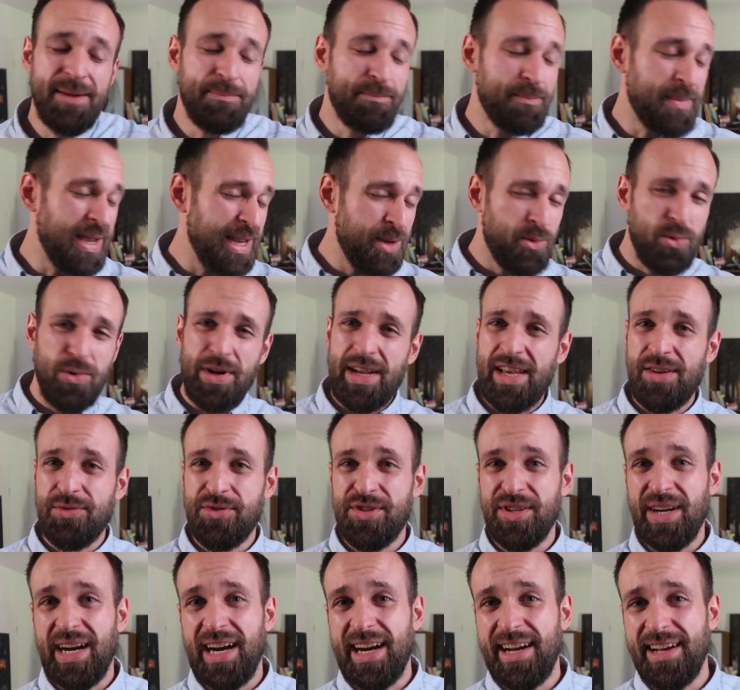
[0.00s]
Maybe I would have
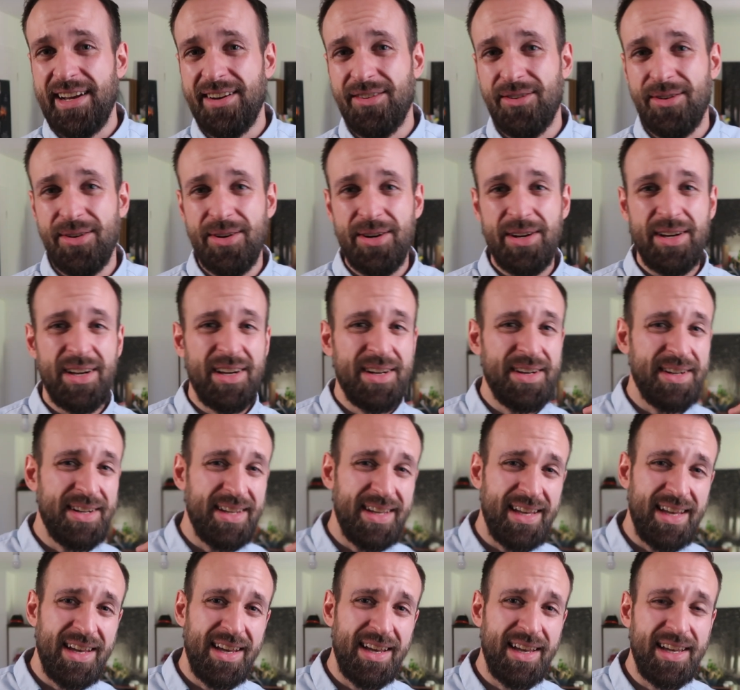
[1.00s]
to hire an
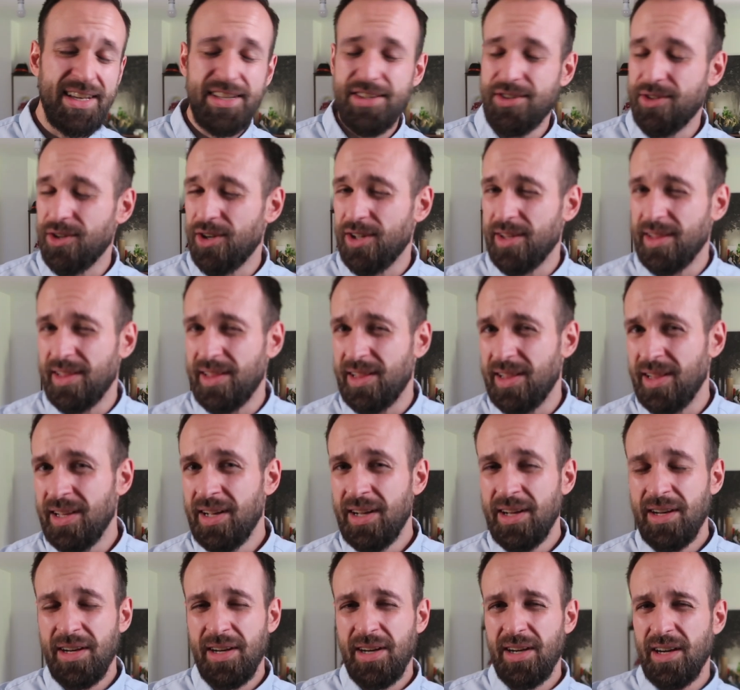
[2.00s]
uh, external
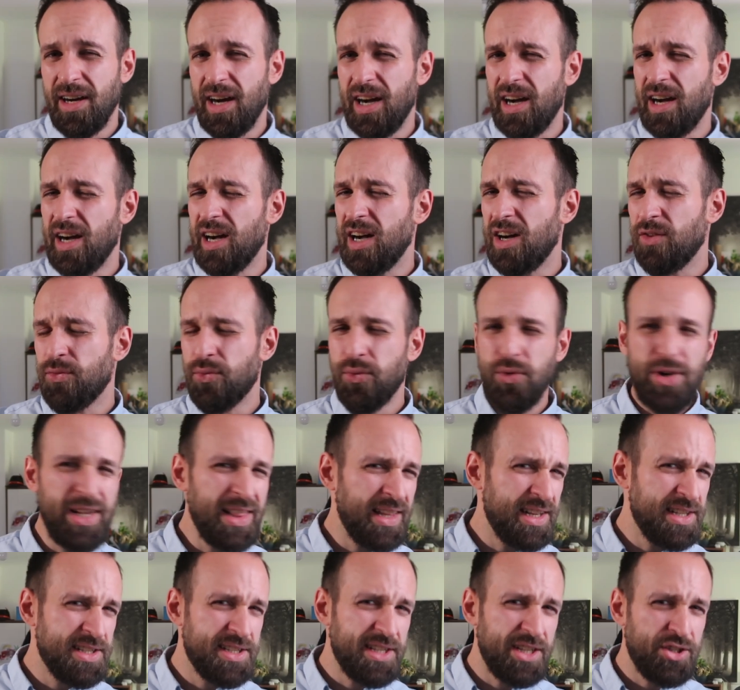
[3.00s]
uh,
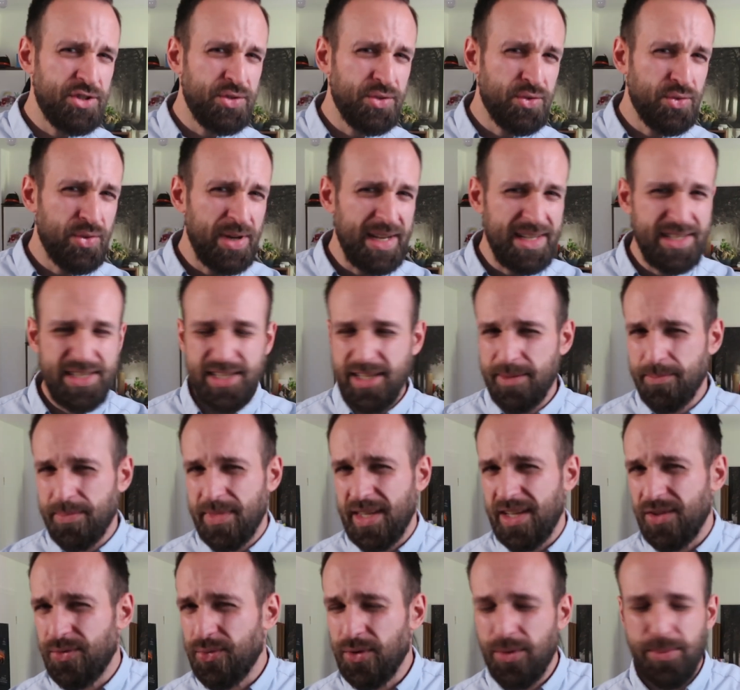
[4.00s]
freelancer to create
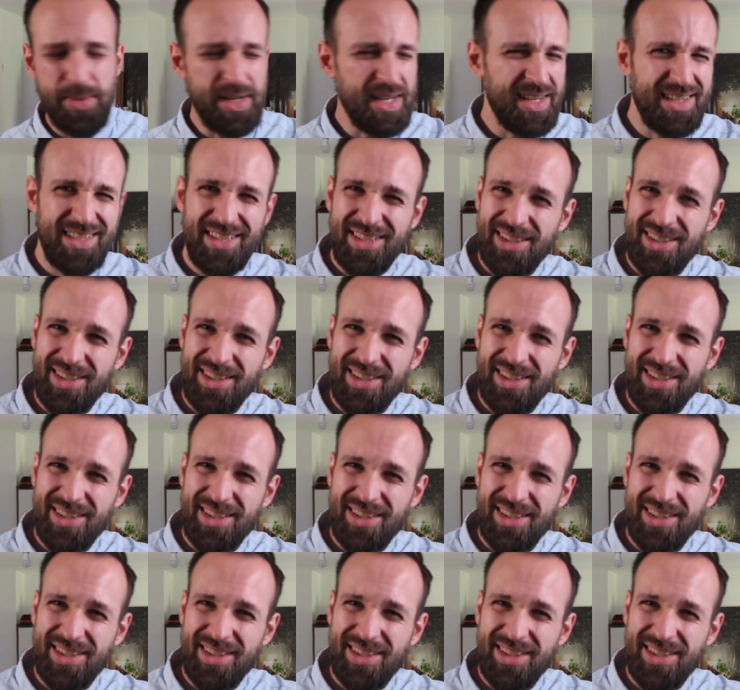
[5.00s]
something for me.